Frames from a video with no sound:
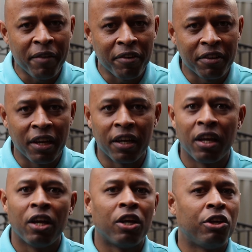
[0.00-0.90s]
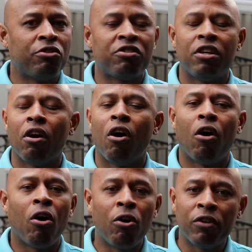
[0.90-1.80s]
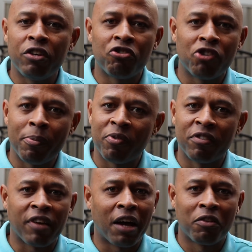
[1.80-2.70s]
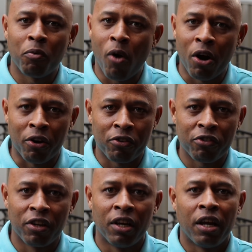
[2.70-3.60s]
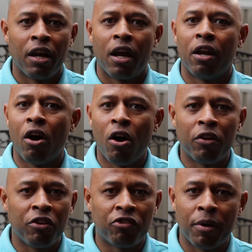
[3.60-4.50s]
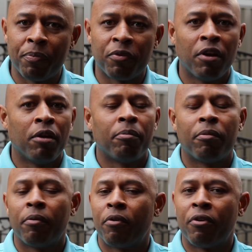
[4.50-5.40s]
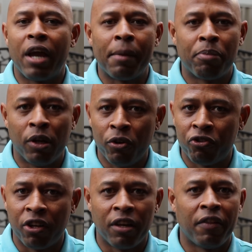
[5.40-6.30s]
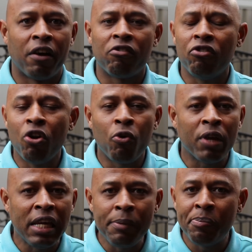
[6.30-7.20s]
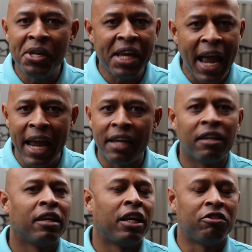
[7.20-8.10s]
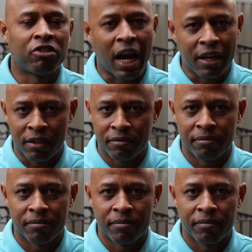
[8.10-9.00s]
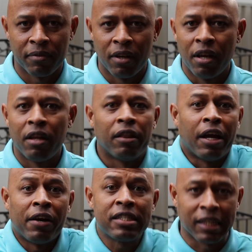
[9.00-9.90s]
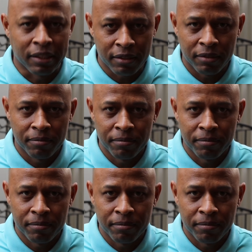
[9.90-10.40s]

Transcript: everything, you see all these ships inside the waters. And all these ships create pollution. There's no EPA in China. There isn't.